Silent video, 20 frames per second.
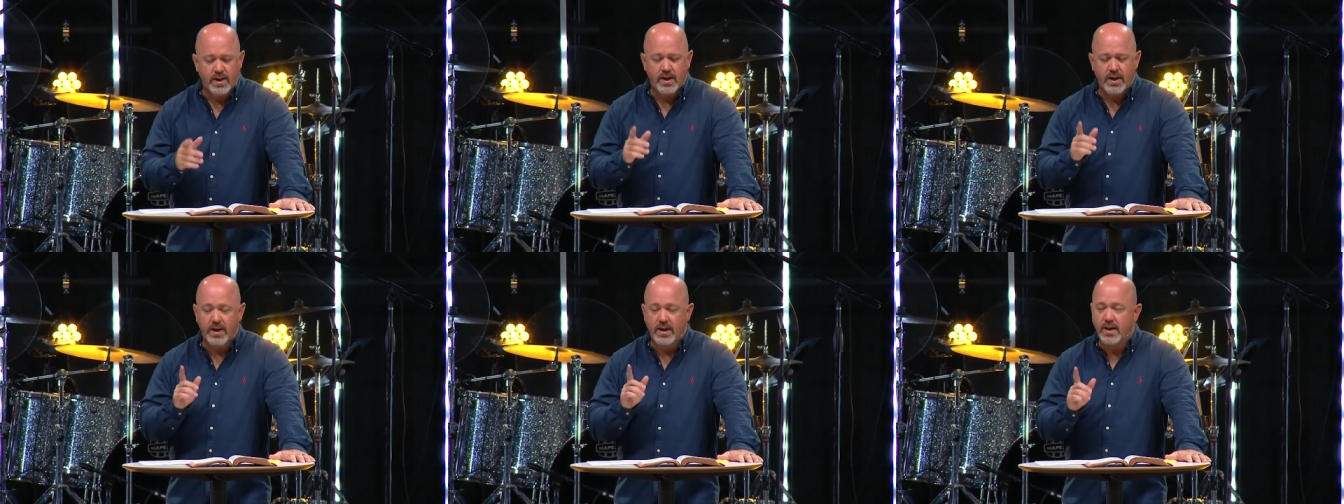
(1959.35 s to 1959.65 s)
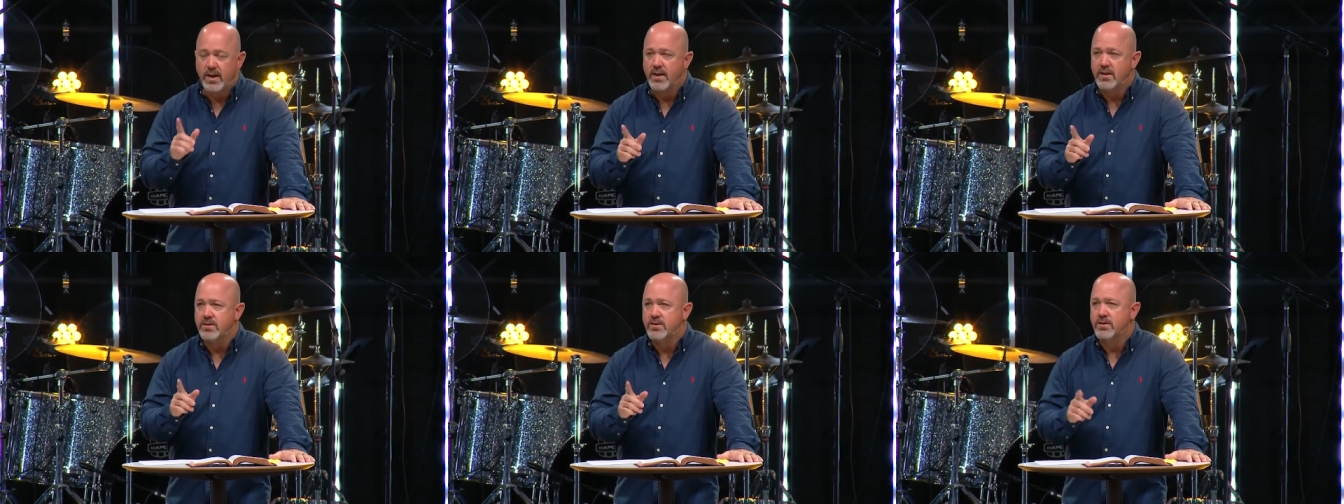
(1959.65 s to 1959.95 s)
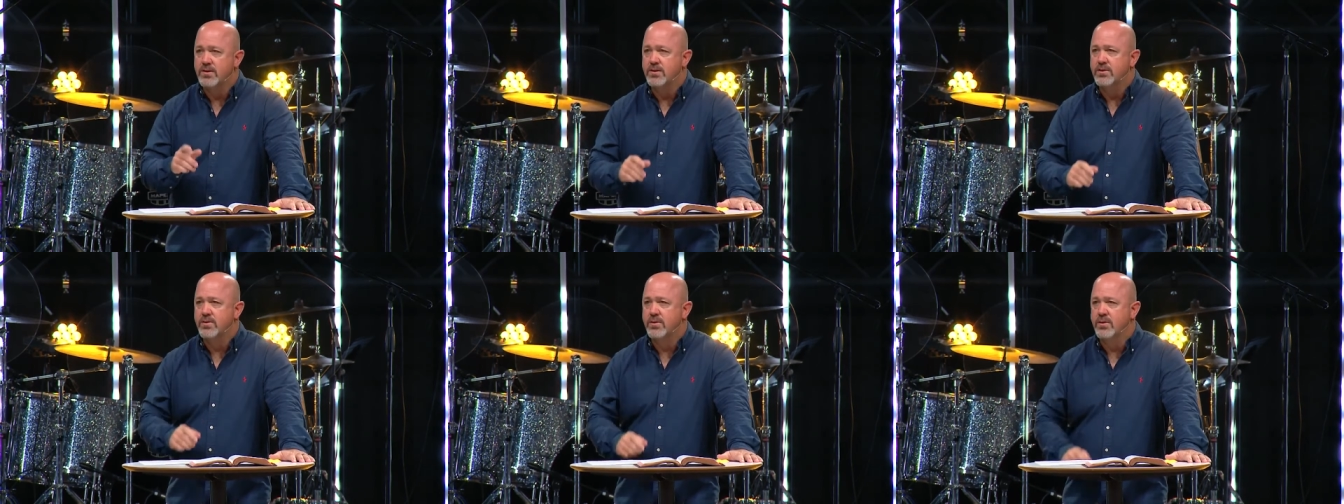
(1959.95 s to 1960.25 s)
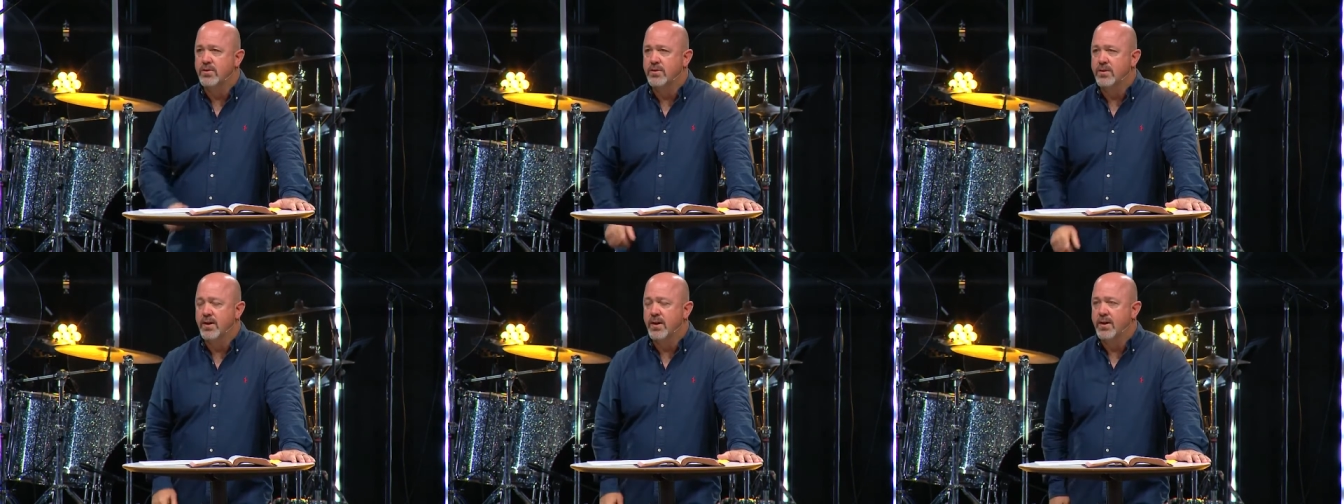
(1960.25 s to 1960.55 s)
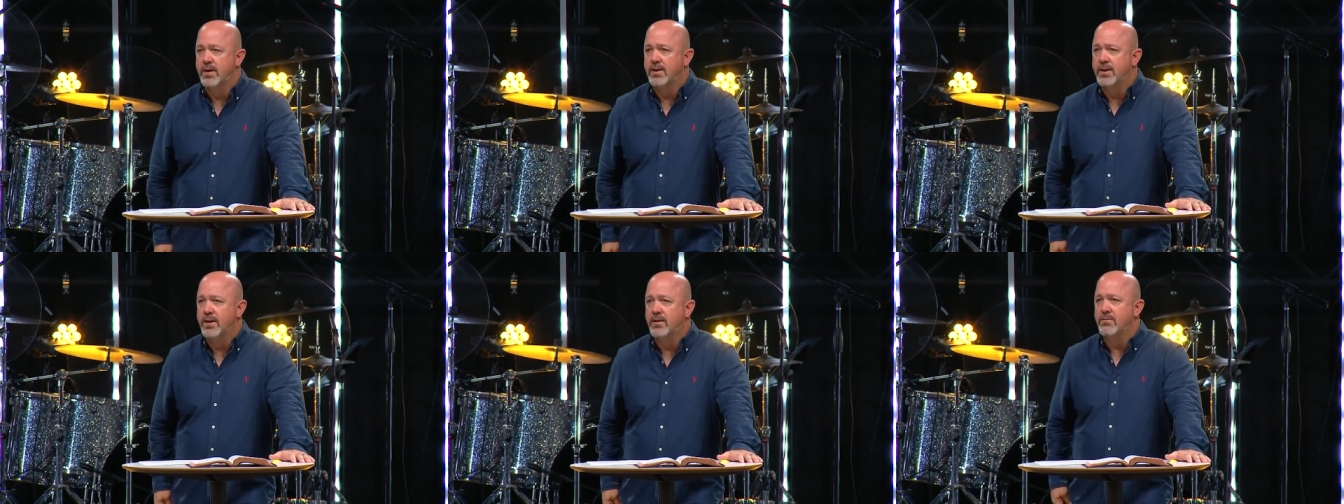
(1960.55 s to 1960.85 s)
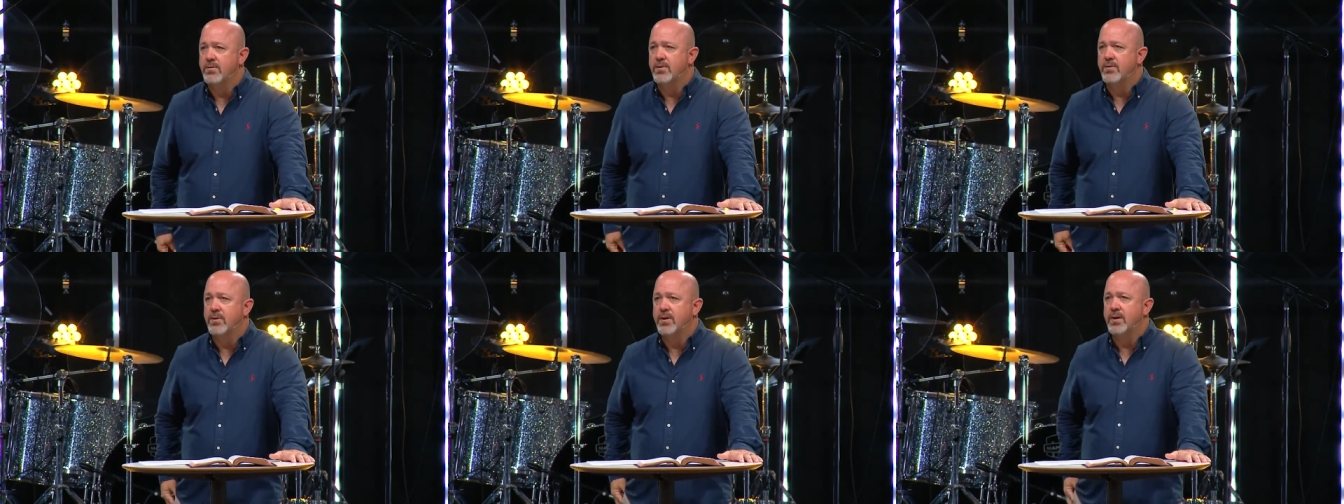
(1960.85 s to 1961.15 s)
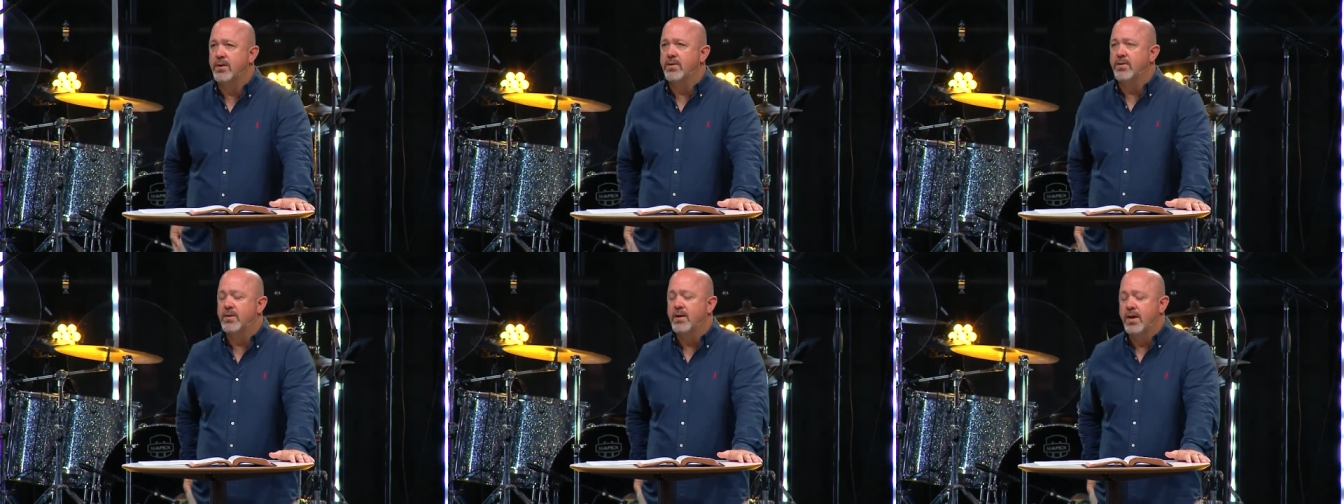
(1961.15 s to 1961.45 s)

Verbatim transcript: And here's the truth that I'll leave you with